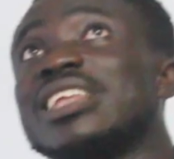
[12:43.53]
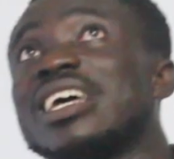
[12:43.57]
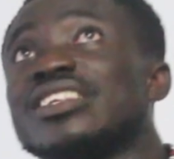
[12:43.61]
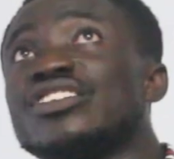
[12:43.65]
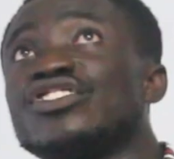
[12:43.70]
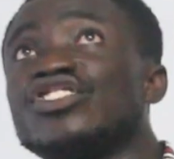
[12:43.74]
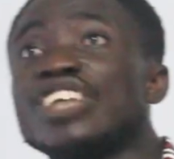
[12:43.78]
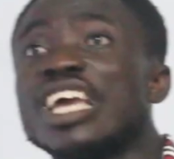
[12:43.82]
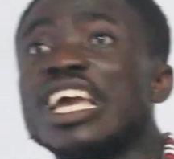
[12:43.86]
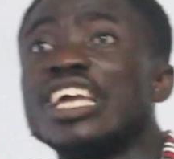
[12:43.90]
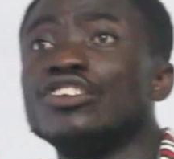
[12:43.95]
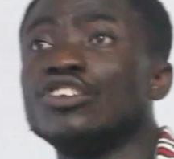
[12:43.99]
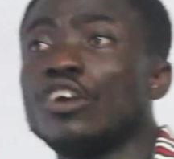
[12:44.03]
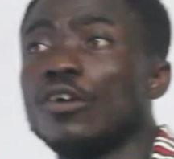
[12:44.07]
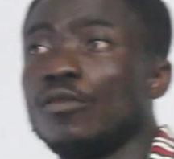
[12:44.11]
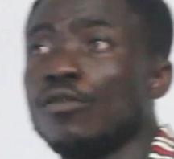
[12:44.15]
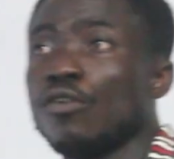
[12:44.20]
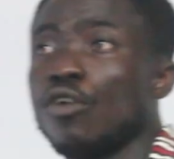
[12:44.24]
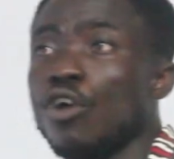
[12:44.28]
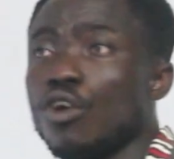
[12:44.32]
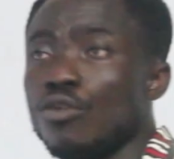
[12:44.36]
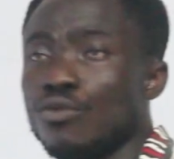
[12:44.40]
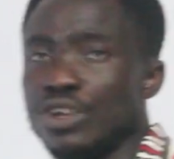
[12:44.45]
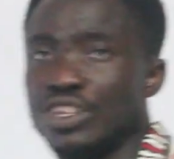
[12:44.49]
the change
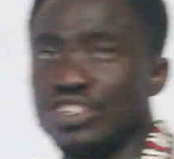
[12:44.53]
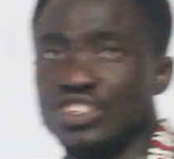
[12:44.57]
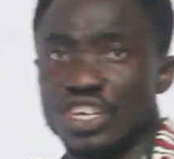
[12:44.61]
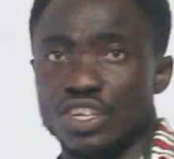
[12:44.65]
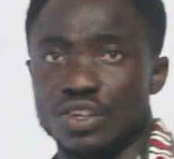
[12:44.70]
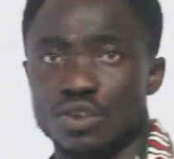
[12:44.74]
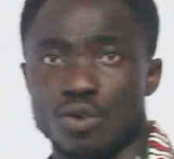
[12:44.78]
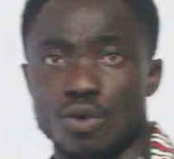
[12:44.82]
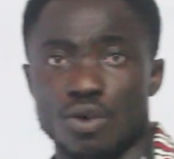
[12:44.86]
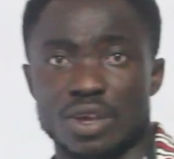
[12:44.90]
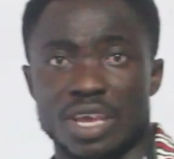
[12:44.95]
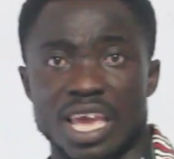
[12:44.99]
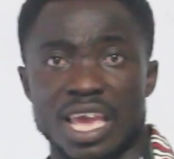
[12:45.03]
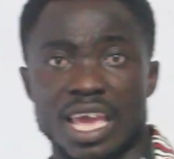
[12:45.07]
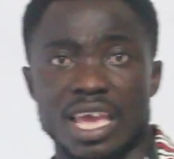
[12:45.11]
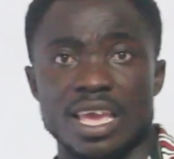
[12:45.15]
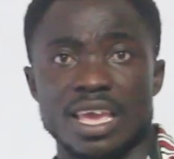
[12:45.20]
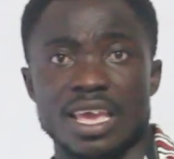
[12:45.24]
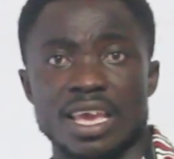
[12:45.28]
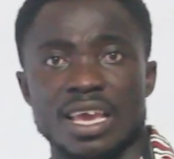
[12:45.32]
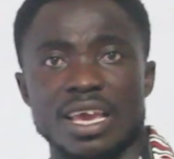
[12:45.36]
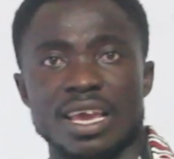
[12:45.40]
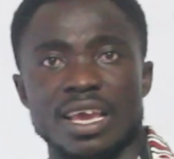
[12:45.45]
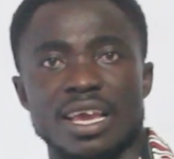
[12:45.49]
of origin, okay,